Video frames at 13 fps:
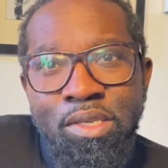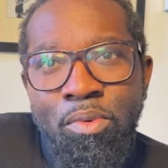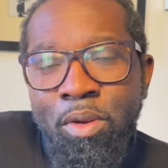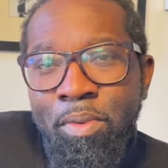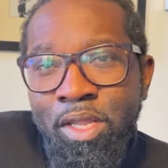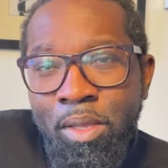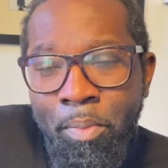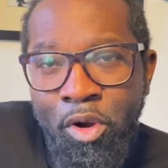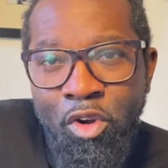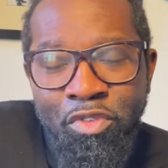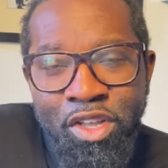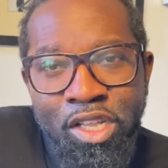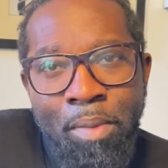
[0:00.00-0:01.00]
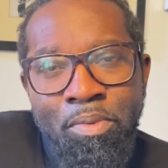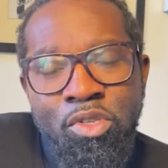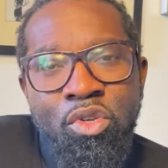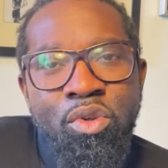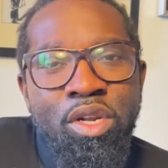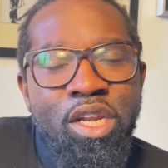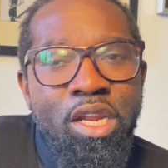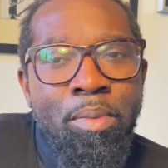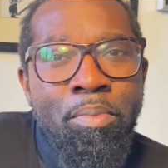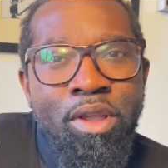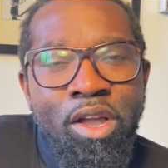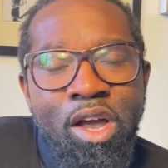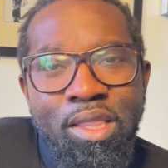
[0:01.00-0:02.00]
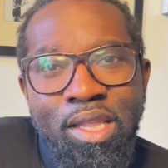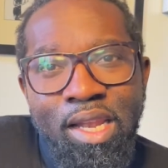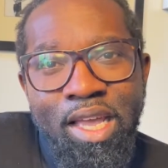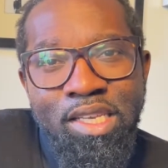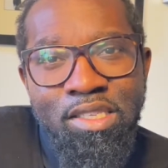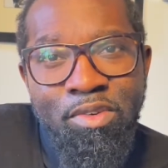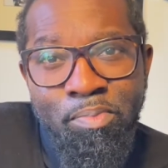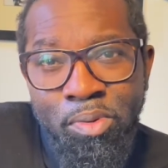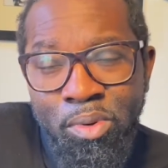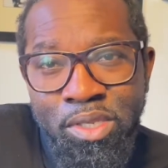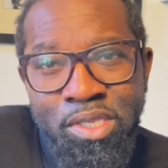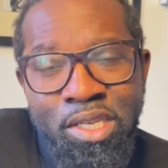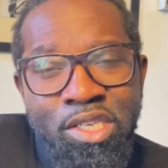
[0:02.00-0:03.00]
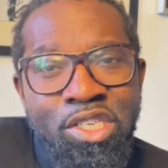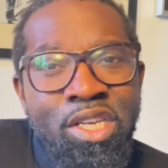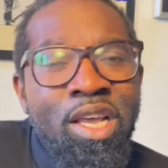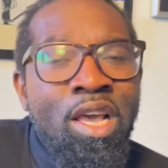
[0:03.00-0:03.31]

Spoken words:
It would have been the perfect opportunity to bring on the likes of Pulisic